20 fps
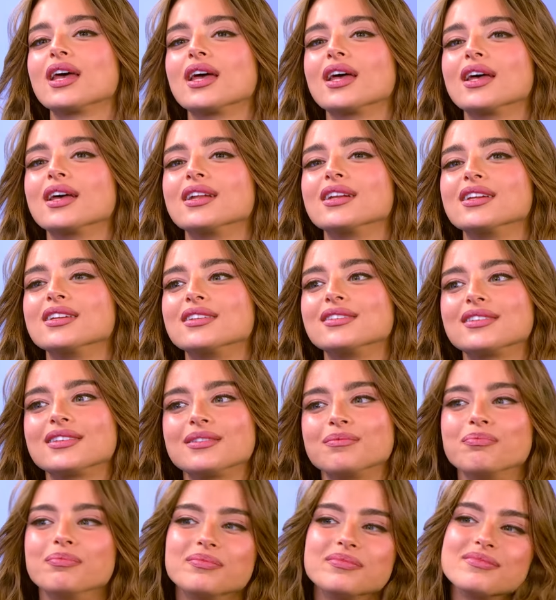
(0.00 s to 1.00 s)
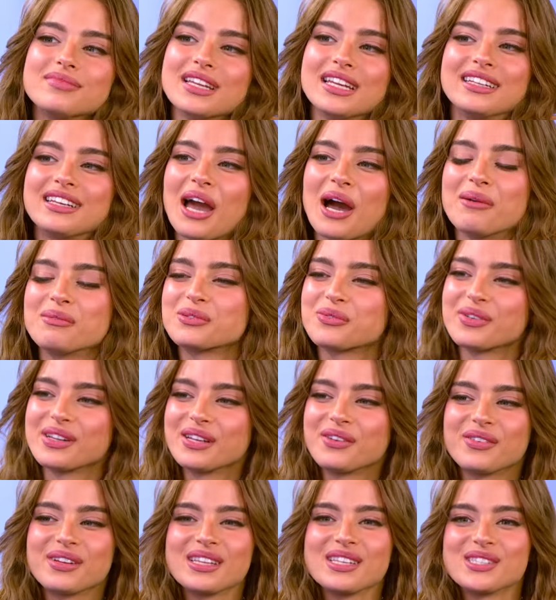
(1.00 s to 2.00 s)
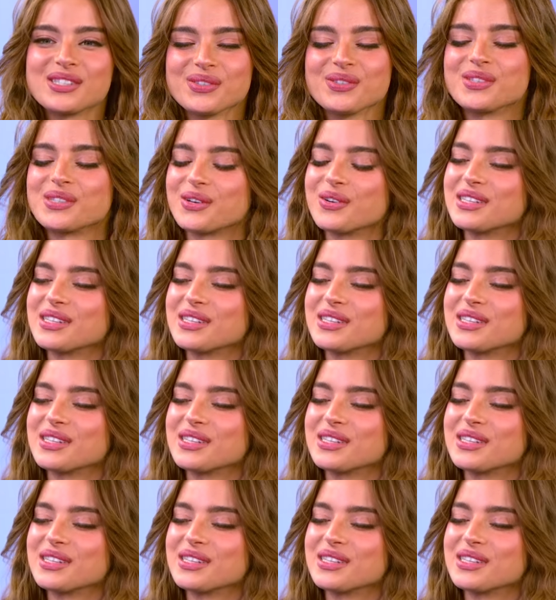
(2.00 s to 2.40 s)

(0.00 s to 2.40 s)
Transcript: and it, it comes really, really soon.